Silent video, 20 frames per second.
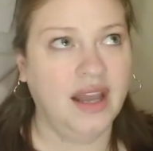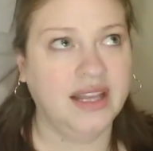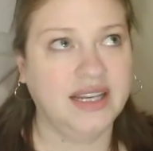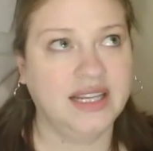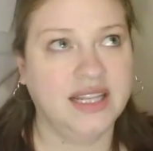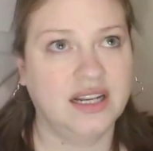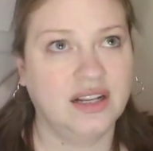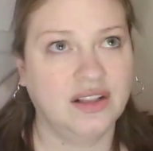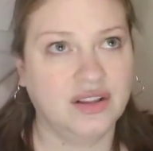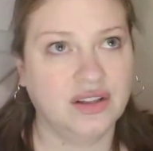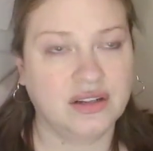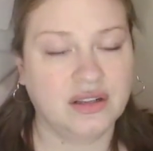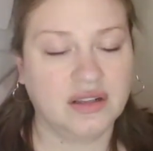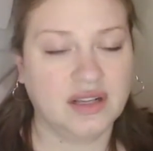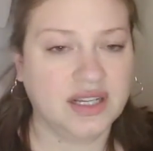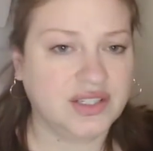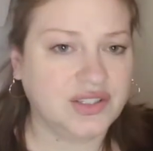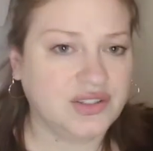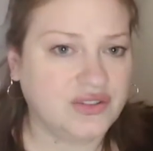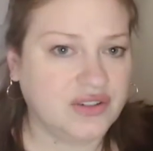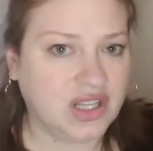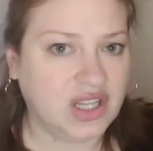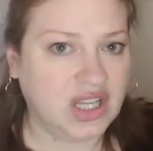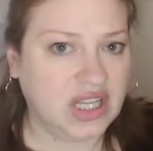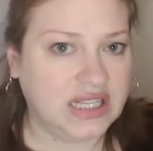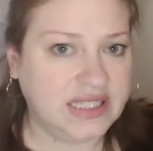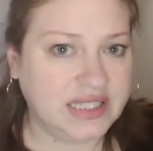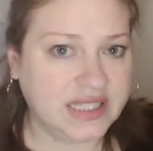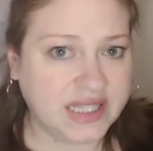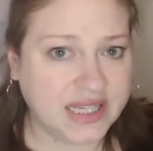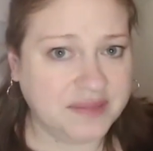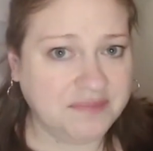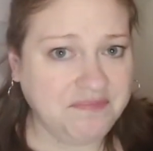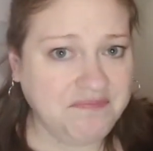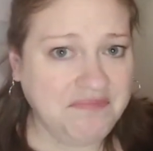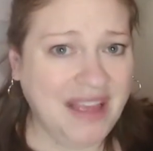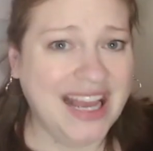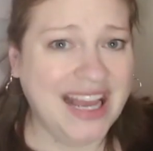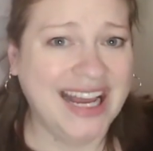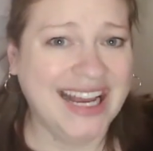I need a little extra cleansing.